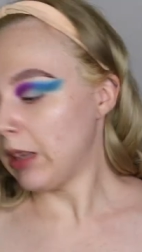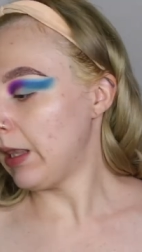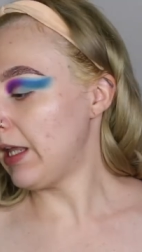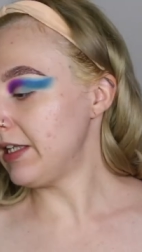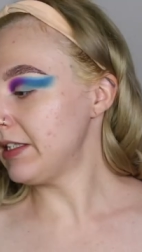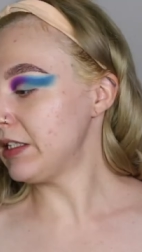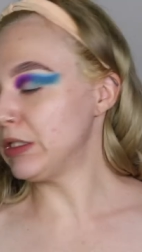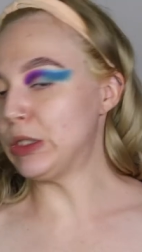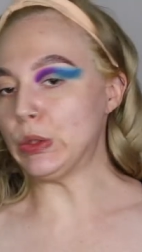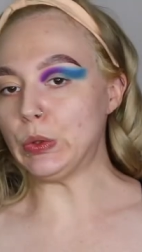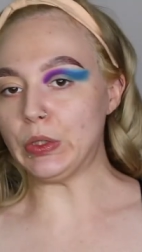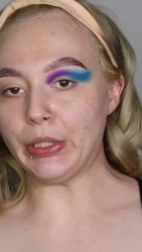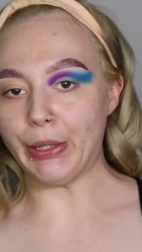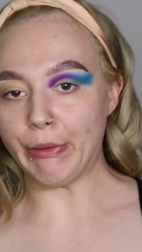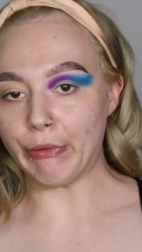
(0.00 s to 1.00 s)
Let's do
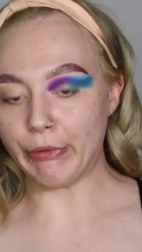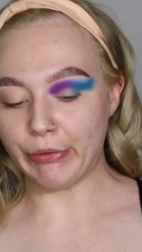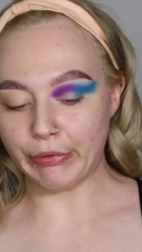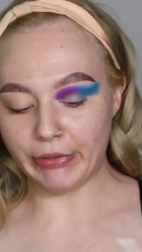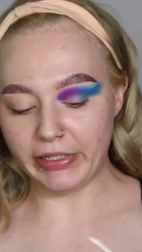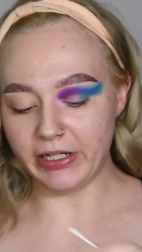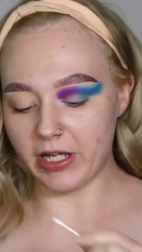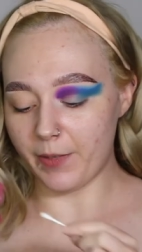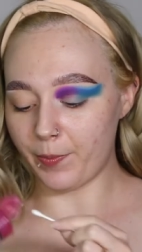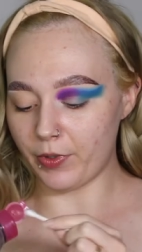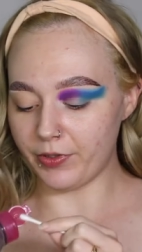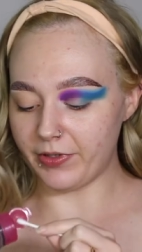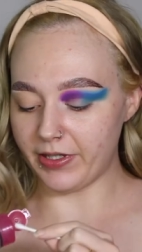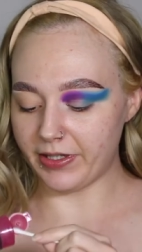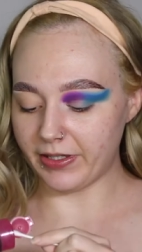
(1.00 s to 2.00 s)
a little cleanup
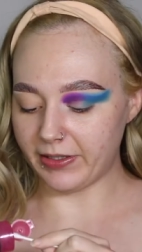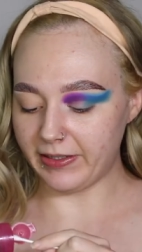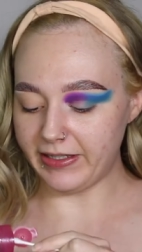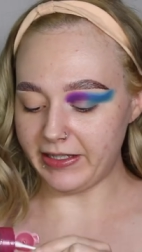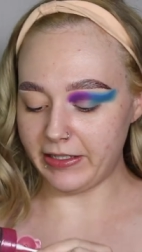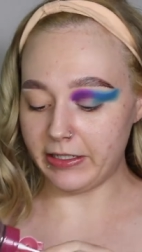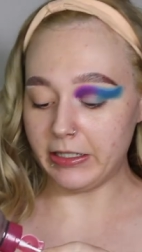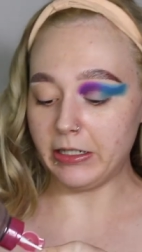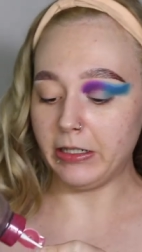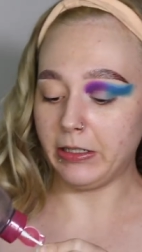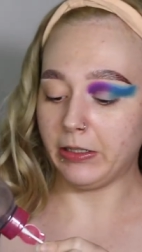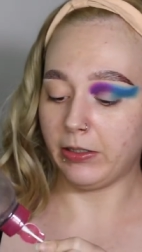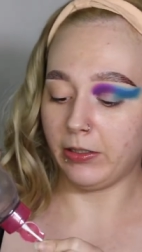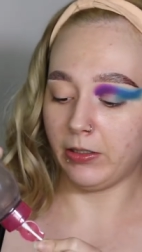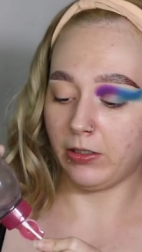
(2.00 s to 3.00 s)
on this lid.
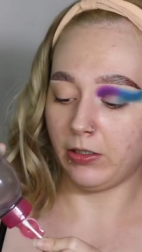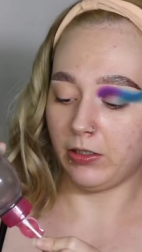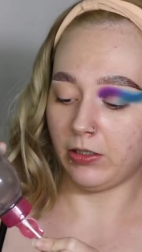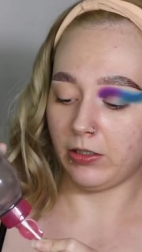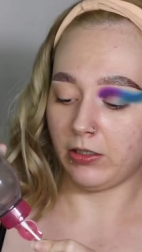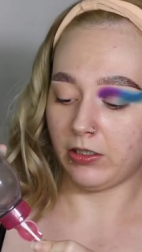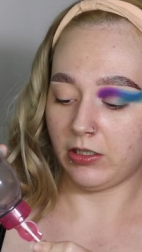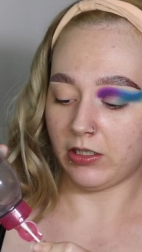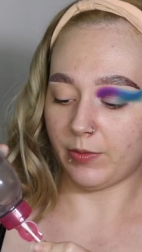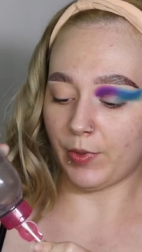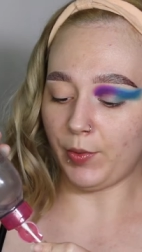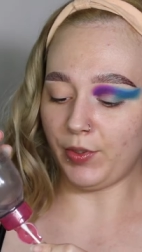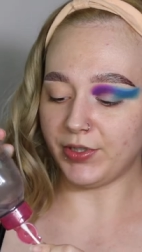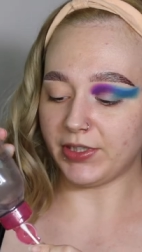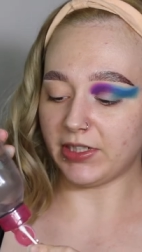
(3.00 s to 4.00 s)
I'm
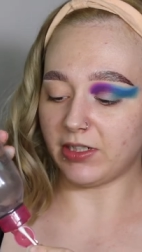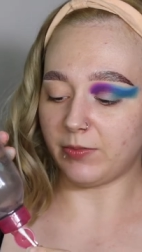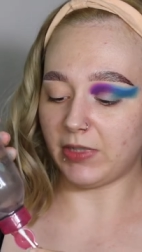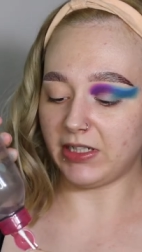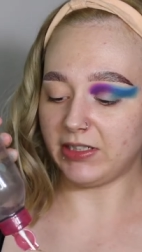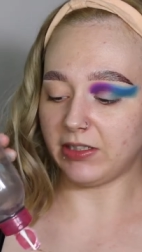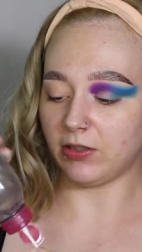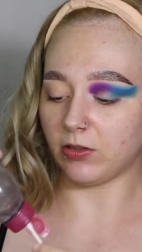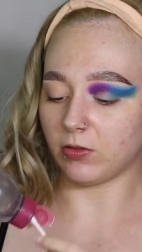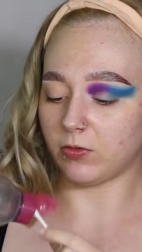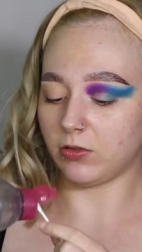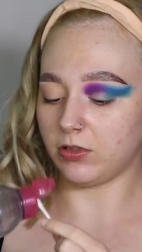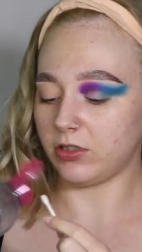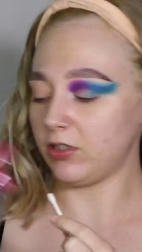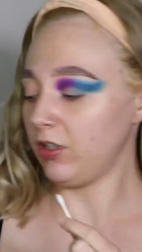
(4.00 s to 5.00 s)
almost out of micellar
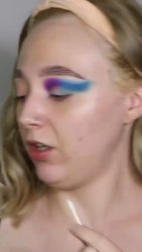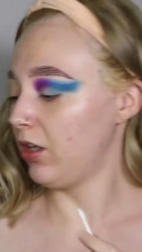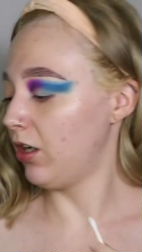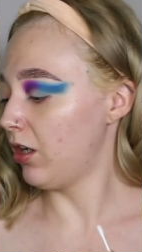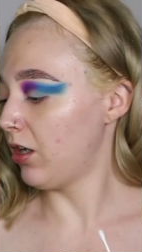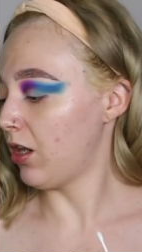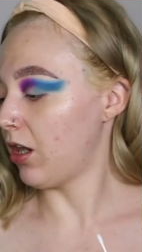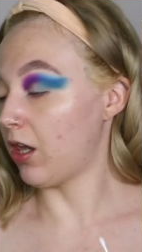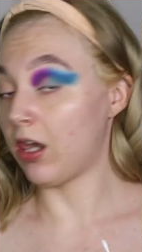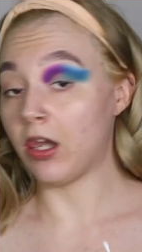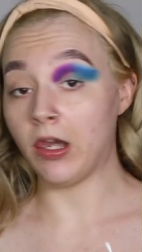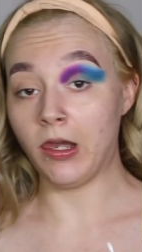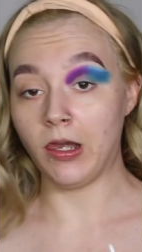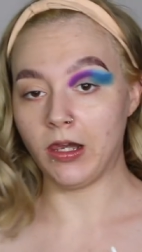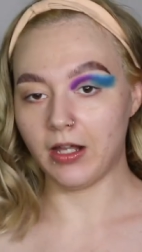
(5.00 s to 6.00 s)
water.
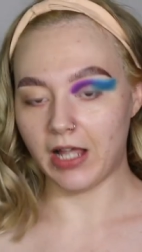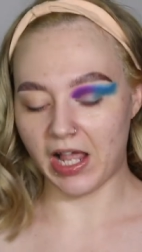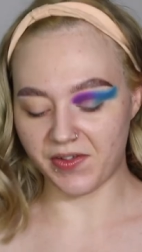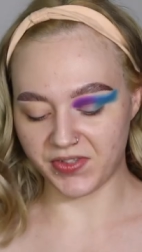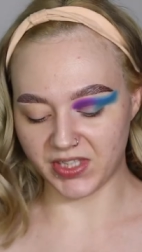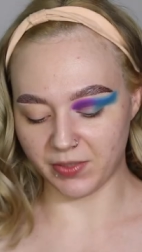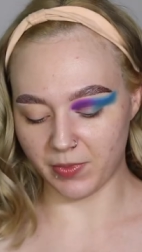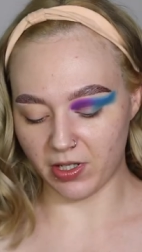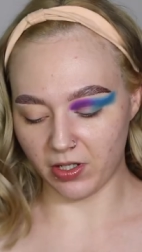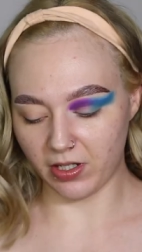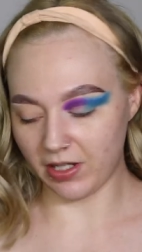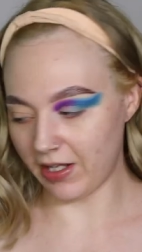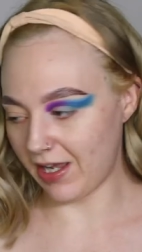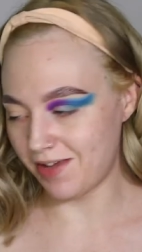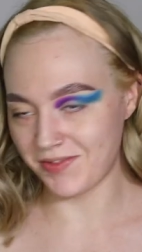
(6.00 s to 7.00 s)
Have some, I
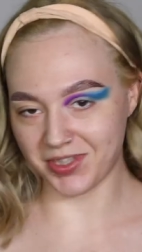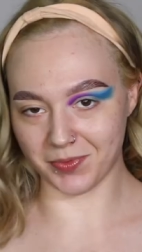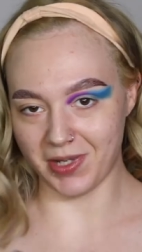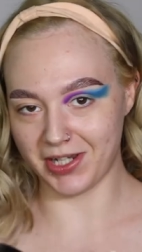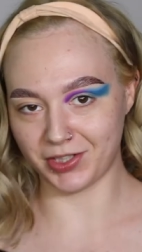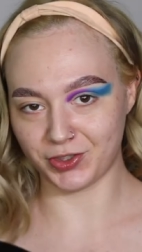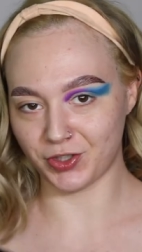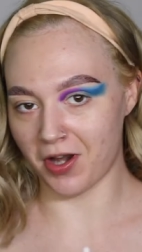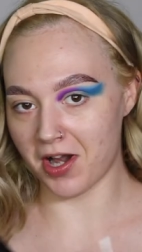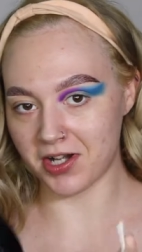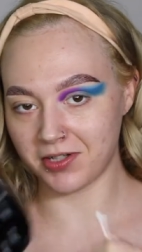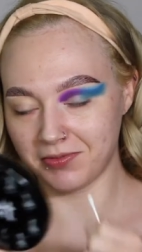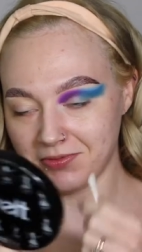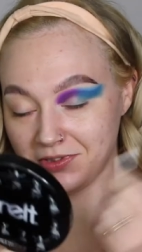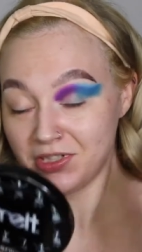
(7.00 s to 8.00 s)
have some extra.
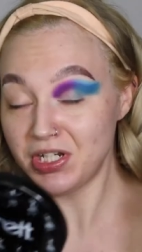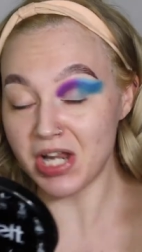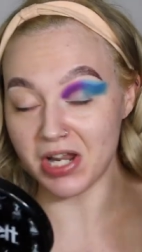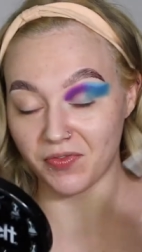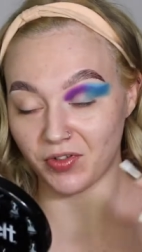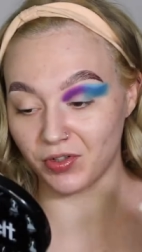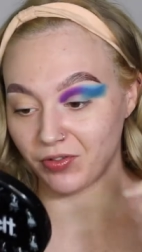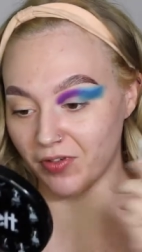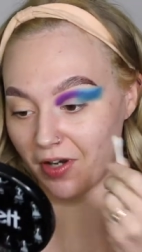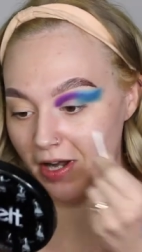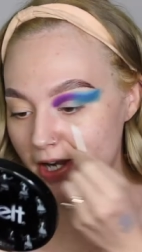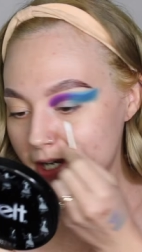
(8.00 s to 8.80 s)
I've never run